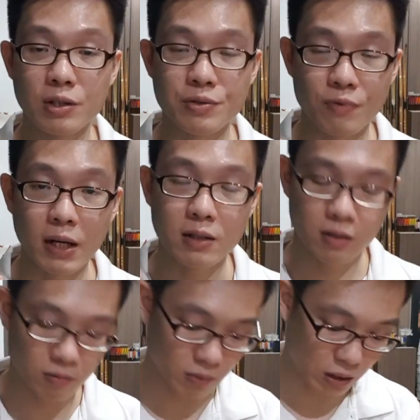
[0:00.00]
is right,
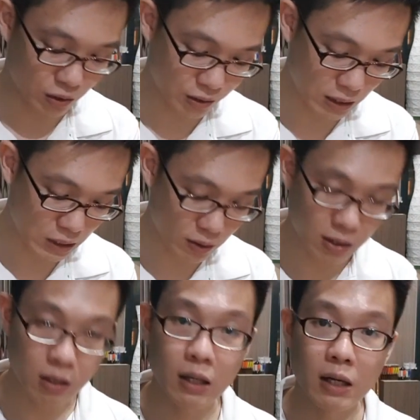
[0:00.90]
because this
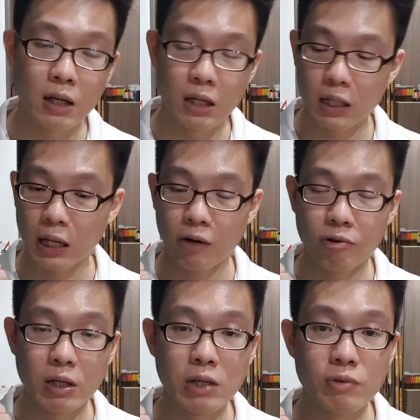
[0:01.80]
one
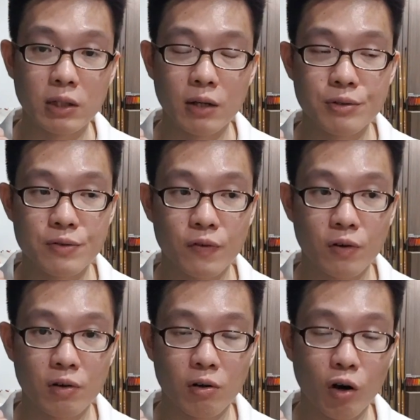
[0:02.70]
currently retails
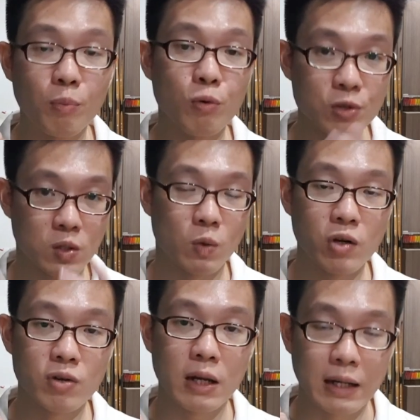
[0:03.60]
for almost
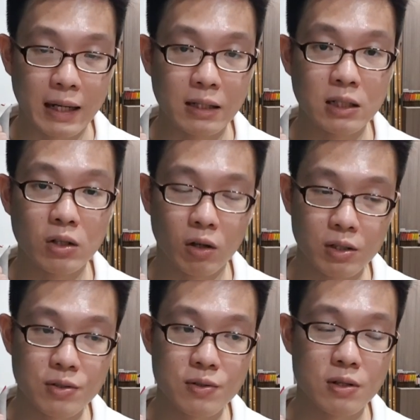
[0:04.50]

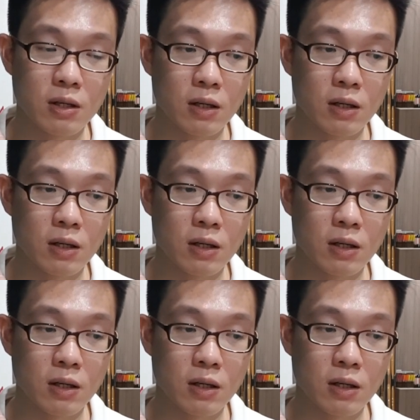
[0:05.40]
$190